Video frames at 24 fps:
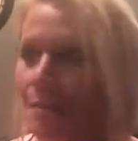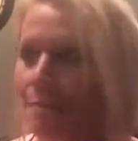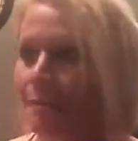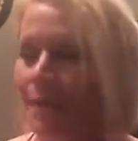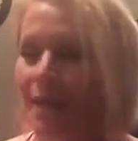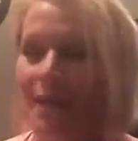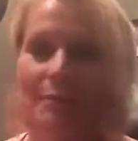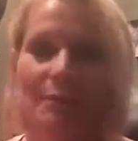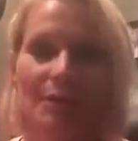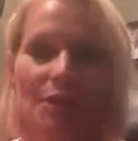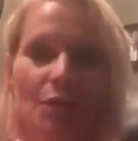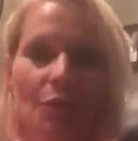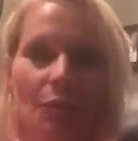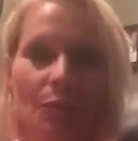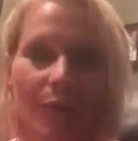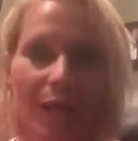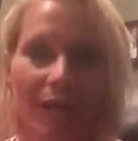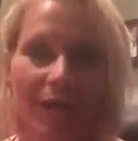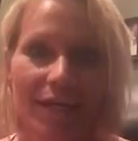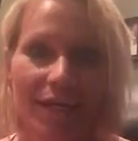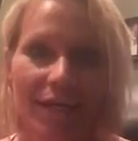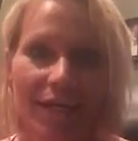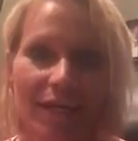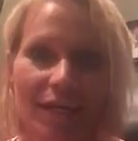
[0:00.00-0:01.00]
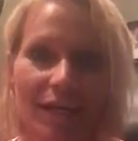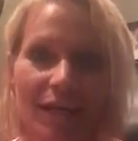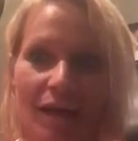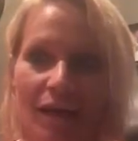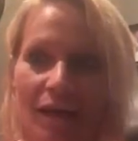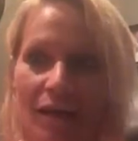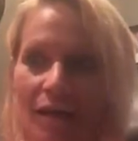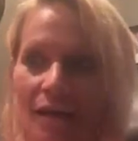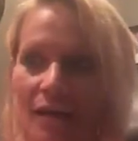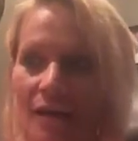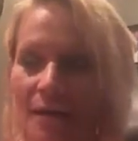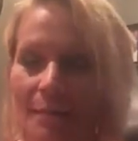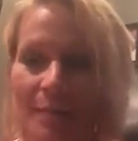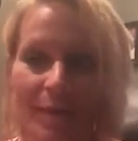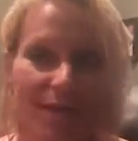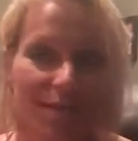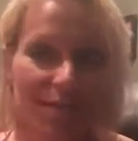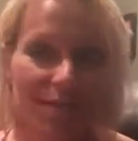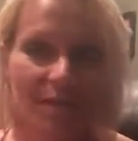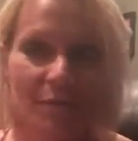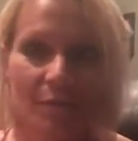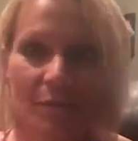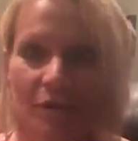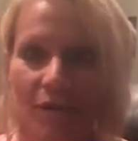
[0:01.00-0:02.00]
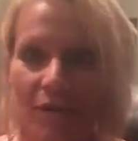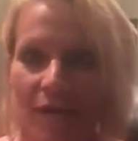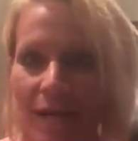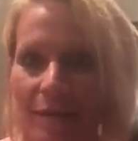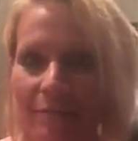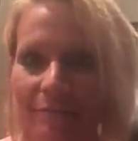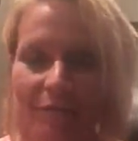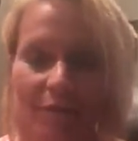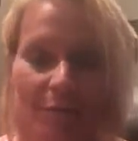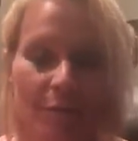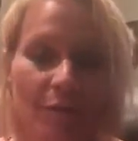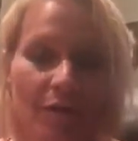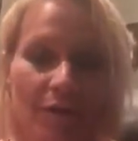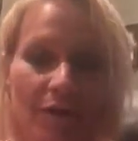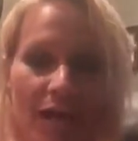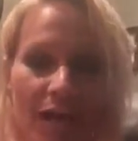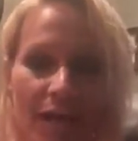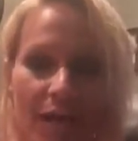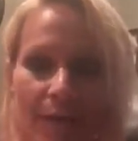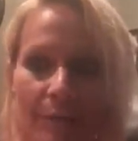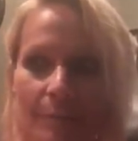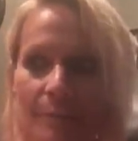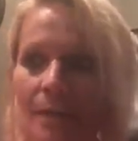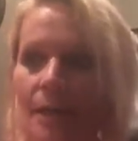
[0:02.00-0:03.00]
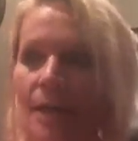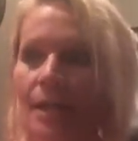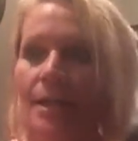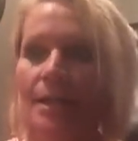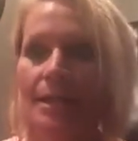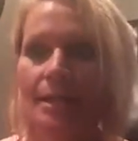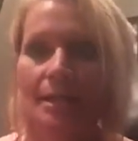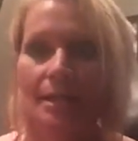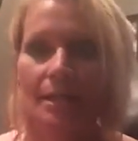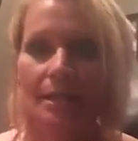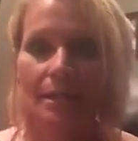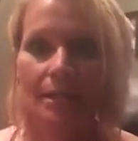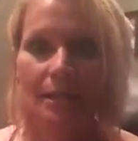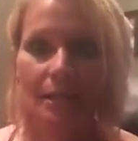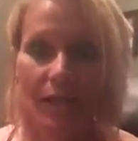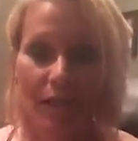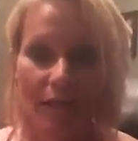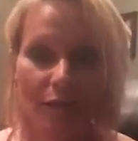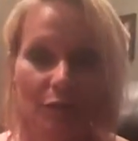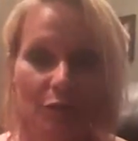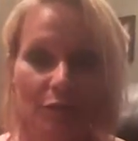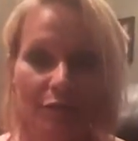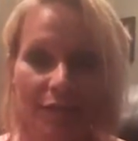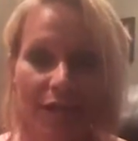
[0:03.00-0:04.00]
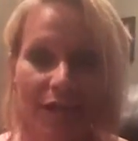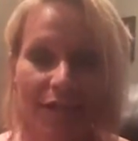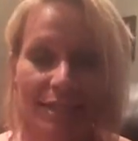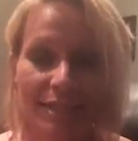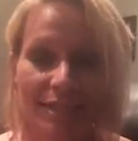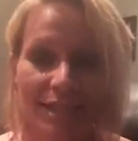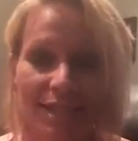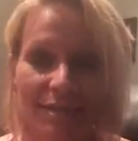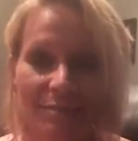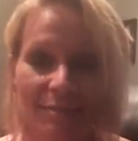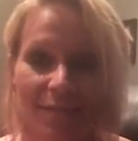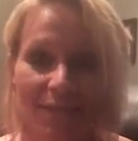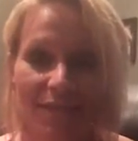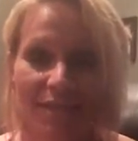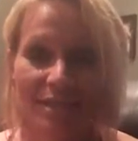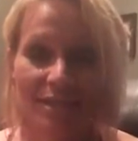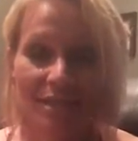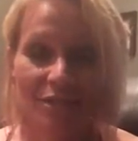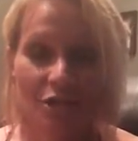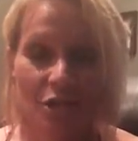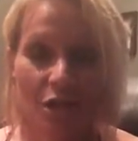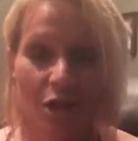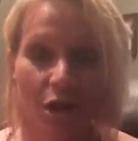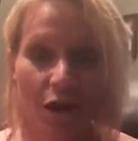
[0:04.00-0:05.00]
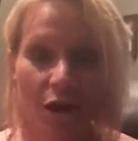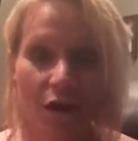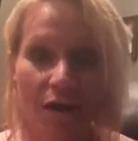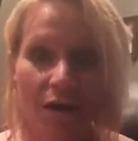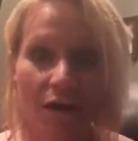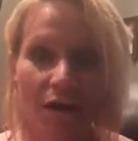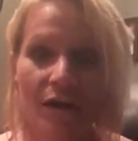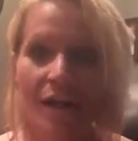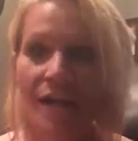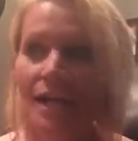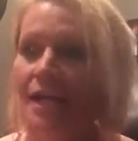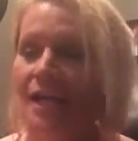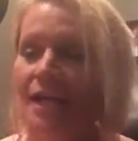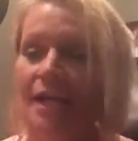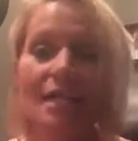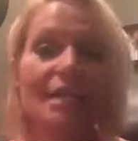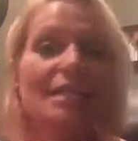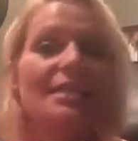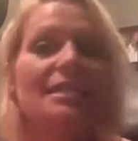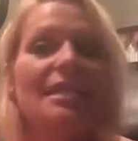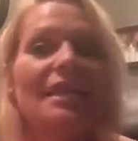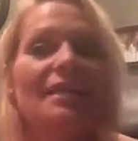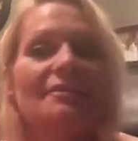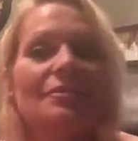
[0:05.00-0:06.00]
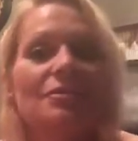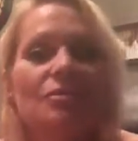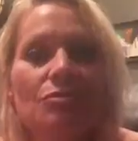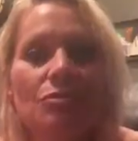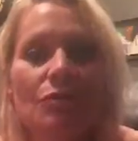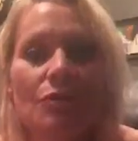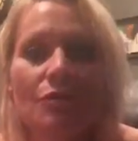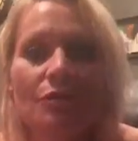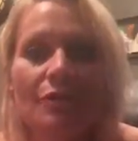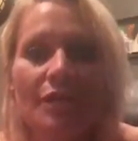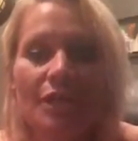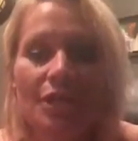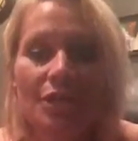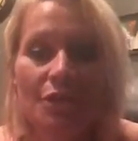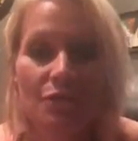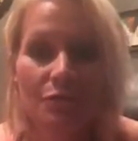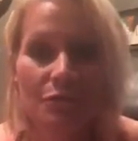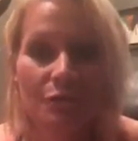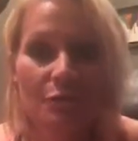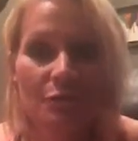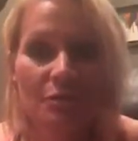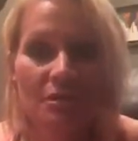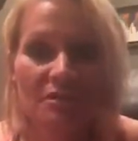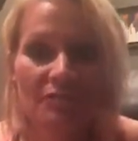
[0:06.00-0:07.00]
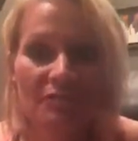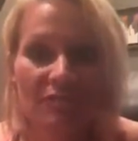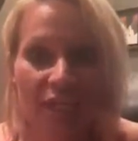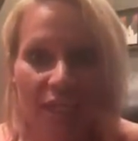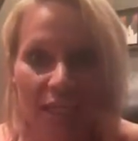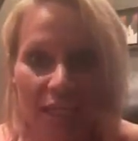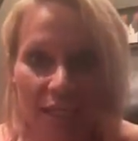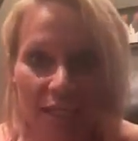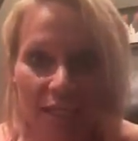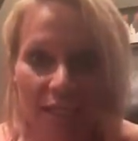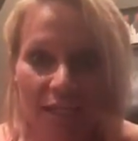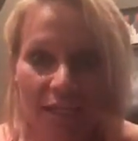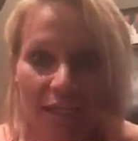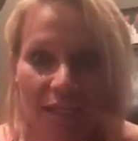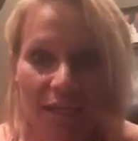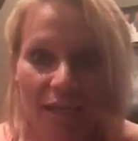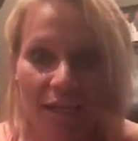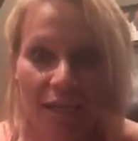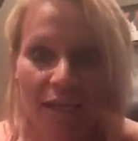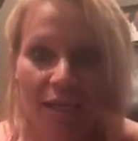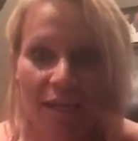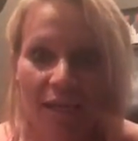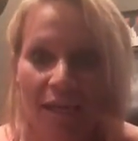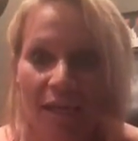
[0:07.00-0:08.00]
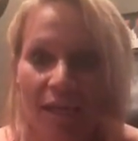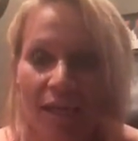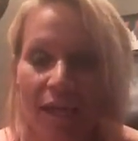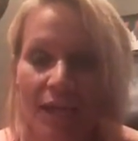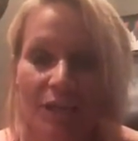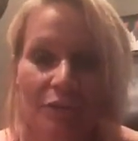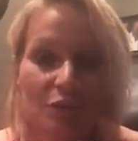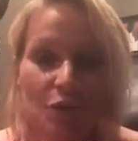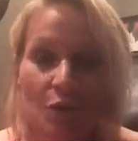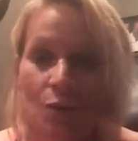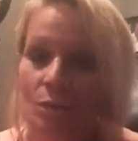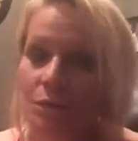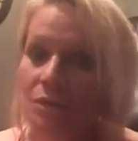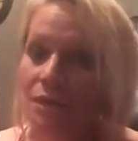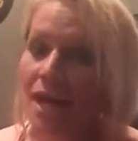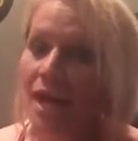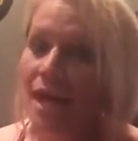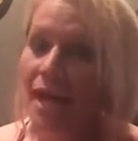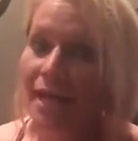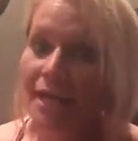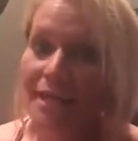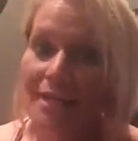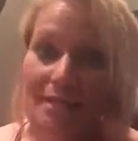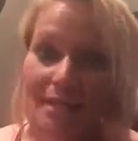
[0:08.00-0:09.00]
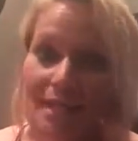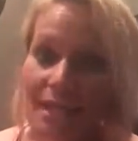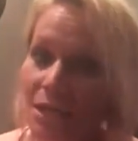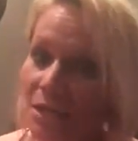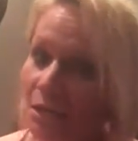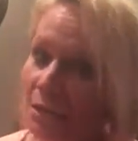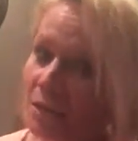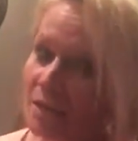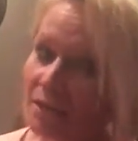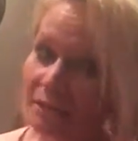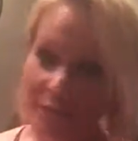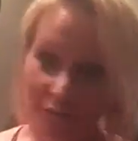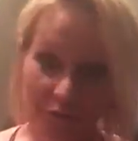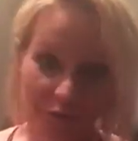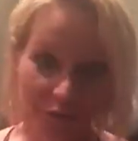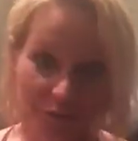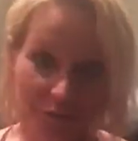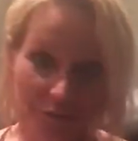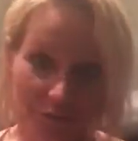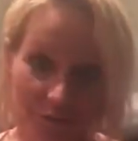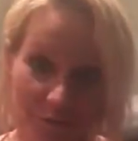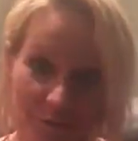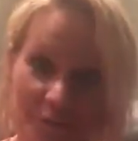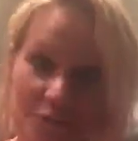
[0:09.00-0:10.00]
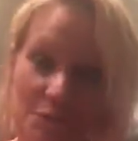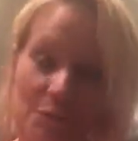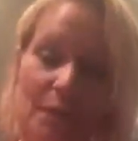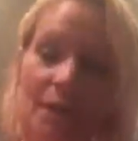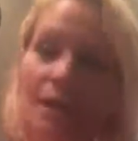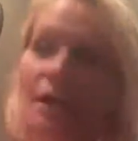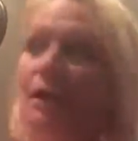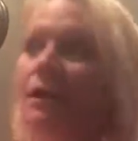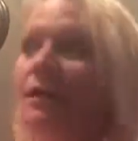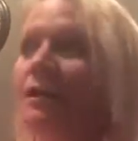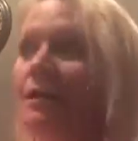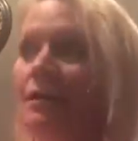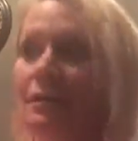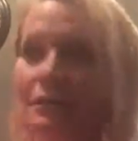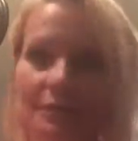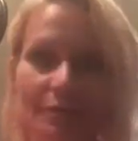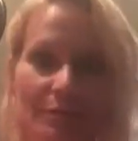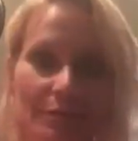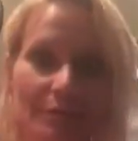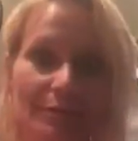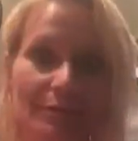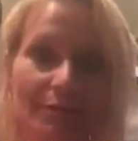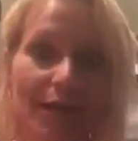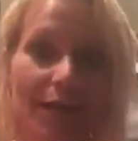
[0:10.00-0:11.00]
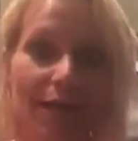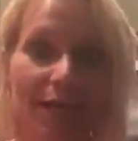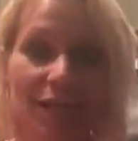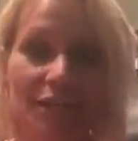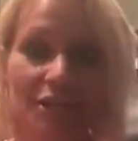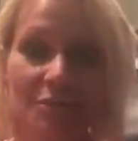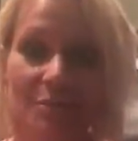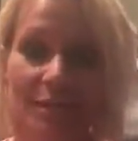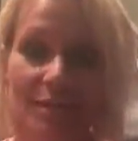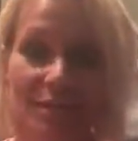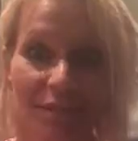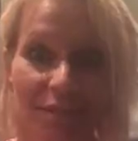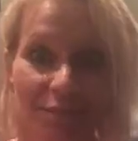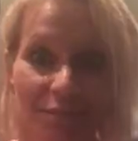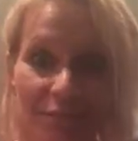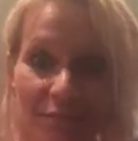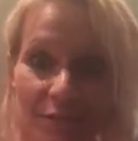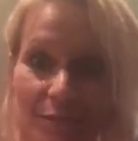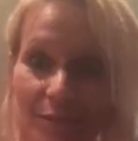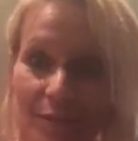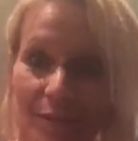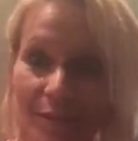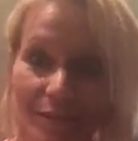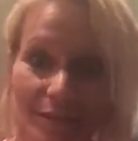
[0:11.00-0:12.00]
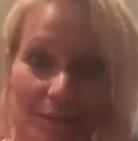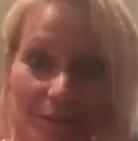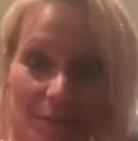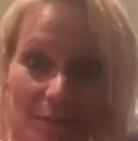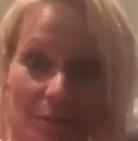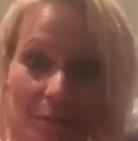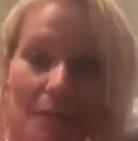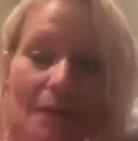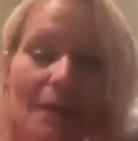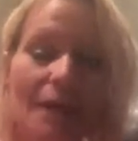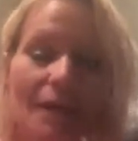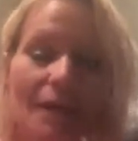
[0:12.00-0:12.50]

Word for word: Maybe you're waiting on a basketball game, football game, and you've got 10 minutes in the car. Instead of scrolling your news feed and don't lie and say you never do, because we all do. I catch myself doing it too.